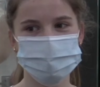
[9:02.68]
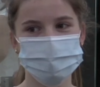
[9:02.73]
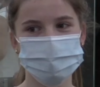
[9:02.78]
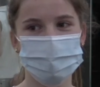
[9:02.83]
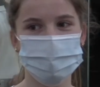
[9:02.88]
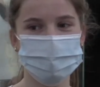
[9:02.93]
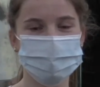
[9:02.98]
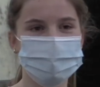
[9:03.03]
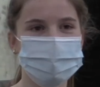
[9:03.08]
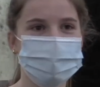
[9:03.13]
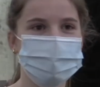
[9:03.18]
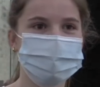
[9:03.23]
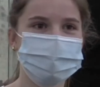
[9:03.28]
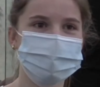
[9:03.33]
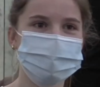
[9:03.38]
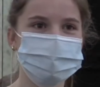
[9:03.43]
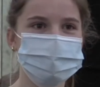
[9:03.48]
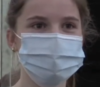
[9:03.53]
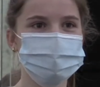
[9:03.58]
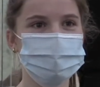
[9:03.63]
trying to get
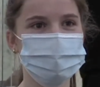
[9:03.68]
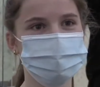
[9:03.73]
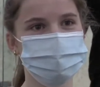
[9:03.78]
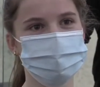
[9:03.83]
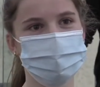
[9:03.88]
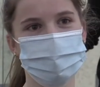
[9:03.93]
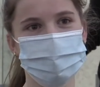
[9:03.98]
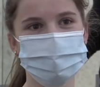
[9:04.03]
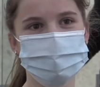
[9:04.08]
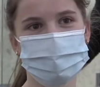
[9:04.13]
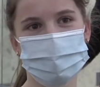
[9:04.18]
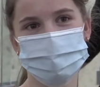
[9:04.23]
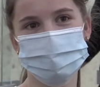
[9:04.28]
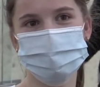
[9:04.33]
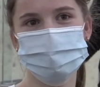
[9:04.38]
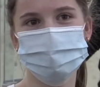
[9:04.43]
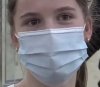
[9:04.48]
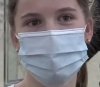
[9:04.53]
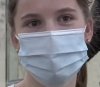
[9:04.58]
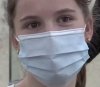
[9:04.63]
in as much playing time
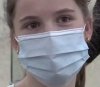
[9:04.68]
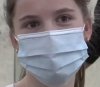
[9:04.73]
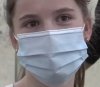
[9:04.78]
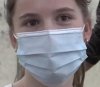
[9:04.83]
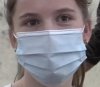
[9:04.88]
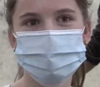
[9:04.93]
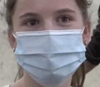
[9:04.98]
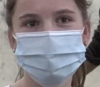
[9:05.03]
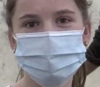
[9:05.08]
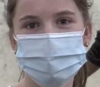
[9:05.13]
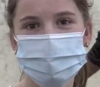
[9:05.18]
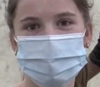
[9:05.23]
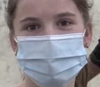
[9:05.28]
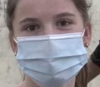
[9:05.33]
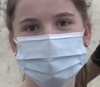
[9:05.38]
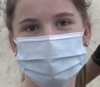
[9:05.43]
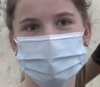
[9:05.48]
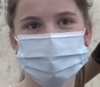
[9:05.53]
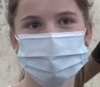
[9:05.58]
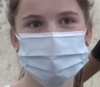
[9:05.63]
as possible,
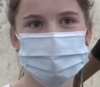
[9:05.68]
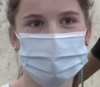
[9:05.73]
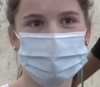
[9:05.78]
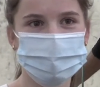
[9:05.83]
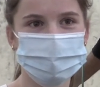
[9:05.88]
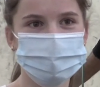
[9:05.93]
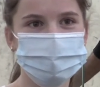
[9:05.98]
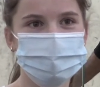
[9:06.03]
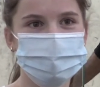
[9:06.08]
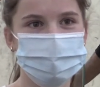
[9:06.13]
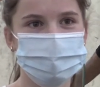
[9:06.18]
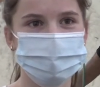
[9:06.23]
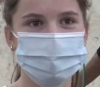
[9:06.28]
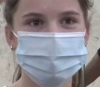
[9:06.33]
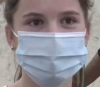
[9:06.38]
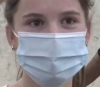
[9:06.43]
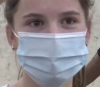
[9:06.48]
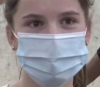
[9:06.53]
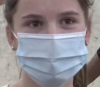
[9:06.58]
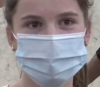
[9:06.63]
and I'm excited
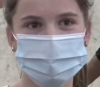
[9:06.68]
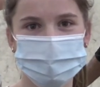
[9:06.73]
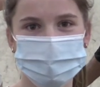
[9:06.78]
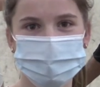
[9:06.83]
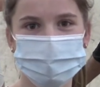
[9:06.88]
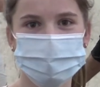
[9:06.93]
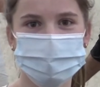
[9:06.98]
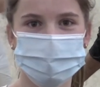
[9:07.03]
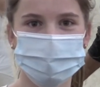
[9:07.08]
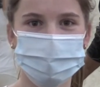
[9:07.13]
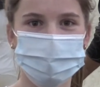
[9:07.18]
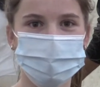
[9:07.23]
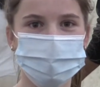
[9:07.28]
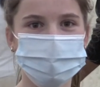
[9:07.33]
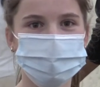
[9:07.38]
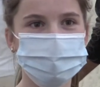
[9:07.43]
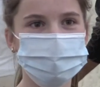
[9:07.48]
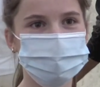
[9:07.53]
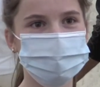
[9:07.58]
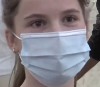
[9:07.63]
to, you
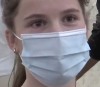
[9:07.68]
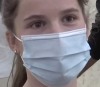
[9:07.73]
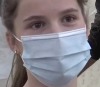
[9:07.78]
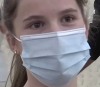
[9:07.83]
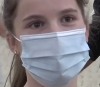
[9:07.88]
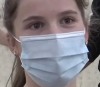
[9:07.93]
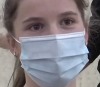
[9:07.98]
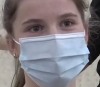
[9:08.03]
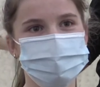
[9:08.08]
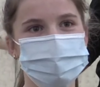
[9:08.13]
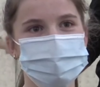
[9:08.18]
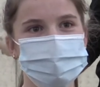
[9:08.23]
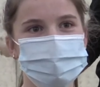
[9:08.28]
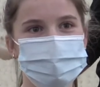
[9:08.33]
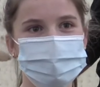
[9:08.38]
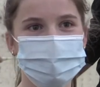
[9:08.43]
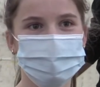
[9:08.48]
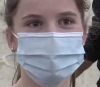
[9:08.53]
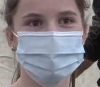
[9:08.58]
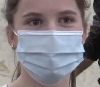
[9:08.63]
know, play matches
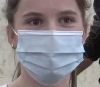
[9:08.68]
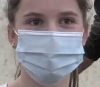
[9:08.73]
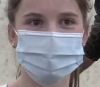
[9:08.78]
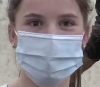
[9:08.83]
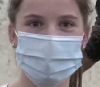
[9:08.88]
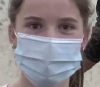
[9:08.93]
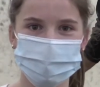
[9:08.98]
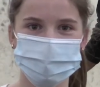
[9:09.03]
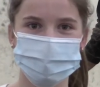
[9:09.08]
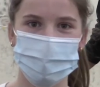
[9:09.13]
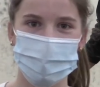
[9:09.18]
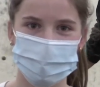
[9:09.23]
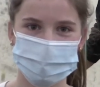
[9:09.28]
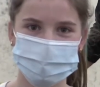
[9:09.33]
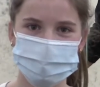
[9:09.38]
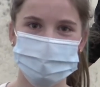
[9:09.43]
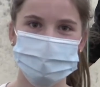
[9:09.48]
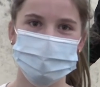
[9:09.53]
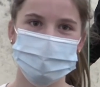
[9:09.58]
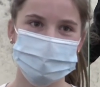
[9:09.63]
still and have
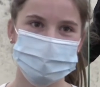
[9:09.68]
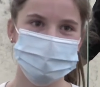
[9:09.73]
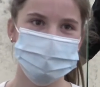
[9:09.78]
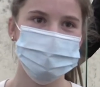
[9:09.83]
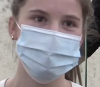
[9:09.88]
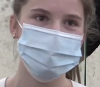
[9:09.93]
practices.